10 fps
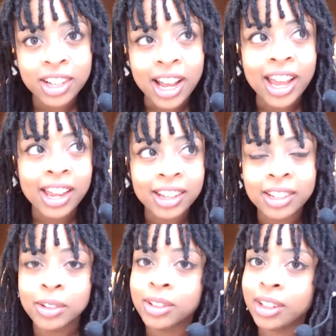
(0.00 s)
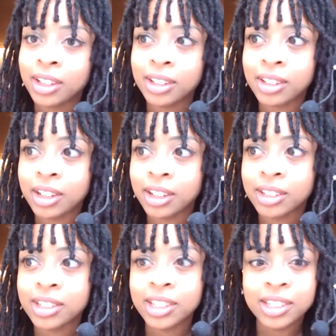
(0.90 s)
I had it in
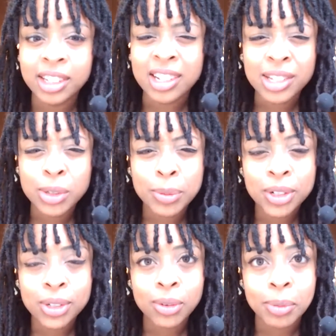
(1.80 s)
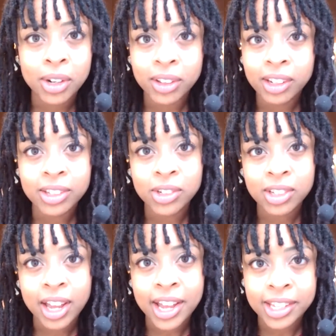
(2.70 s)
DC, not so much so in Maryland because there's
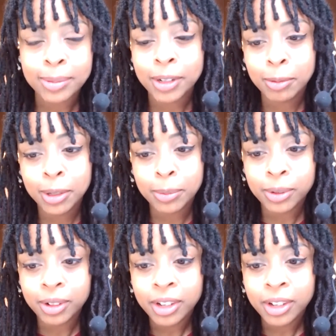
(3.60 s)
not as many people.